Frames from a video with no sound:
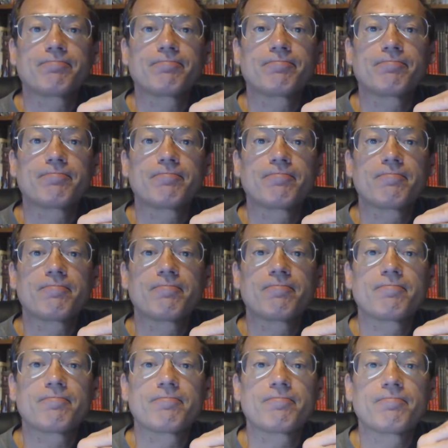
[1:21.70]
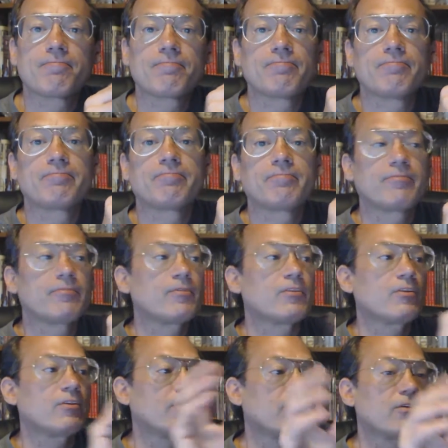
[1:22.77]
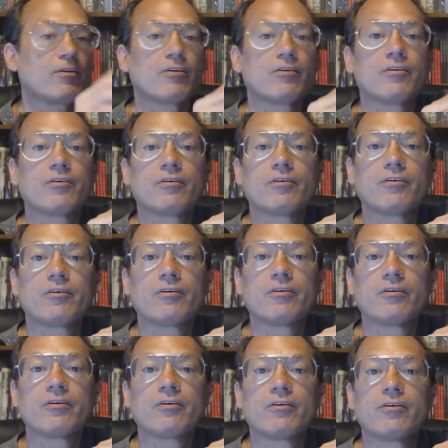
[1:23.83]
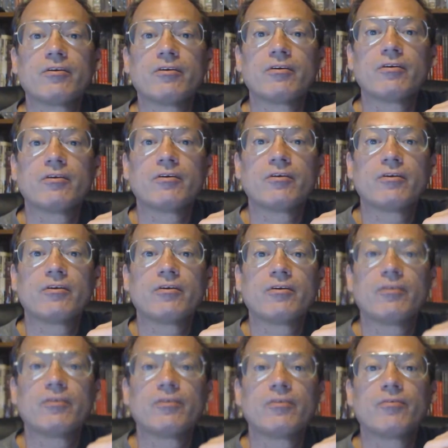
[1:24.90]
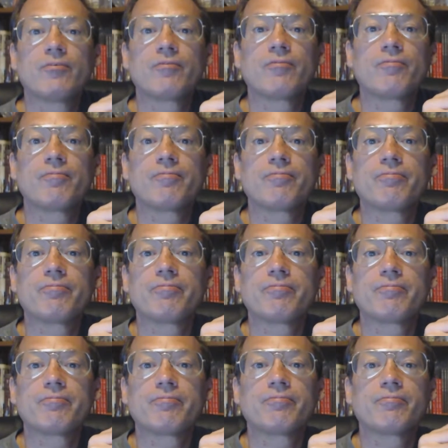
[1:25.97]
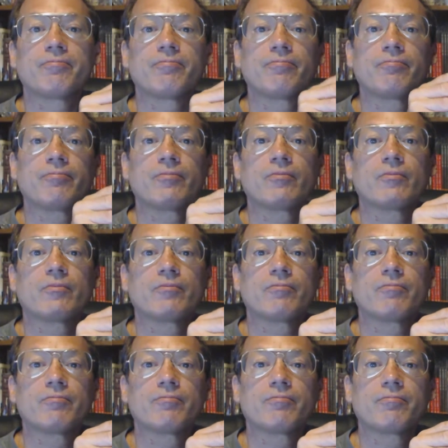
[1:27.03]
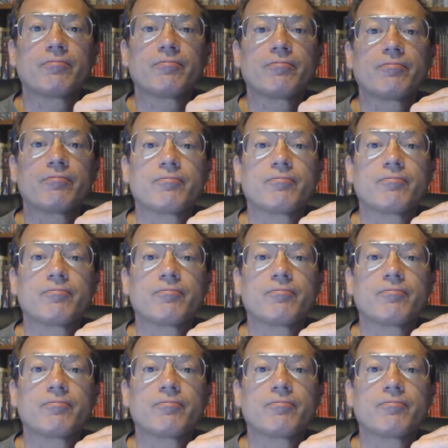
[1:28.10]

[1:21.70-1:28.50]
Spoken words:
(no one is talking)